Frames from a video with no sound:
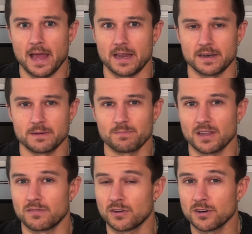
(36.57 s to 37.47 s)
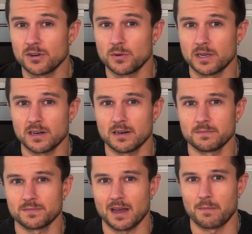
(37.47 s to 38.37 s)
And if you're new here,
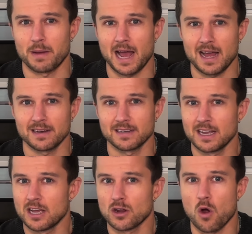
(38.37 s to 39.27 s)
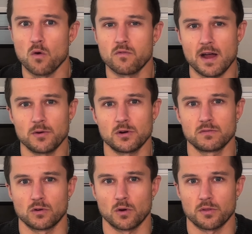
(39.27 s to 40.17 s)
I'm Pat, co-founder
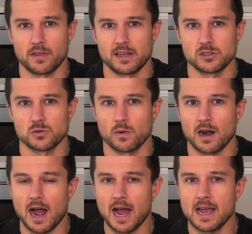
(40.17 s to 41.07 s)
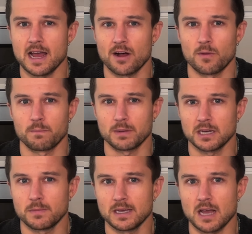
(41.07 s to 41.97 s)
of Growth Lens, where I help
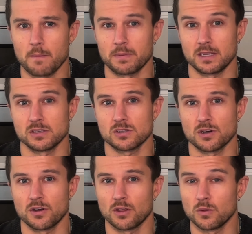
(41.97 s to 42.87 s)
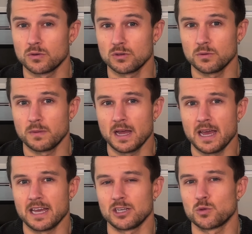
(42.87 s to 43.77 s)
B2B companies turn YouTube
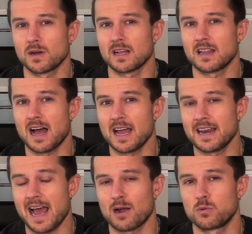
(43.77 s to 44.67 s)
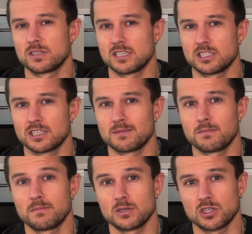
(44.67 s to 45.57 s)
into a client
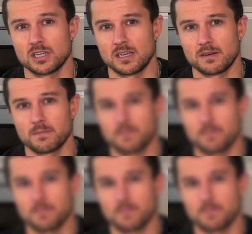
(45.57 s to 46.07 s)
acquisition machine.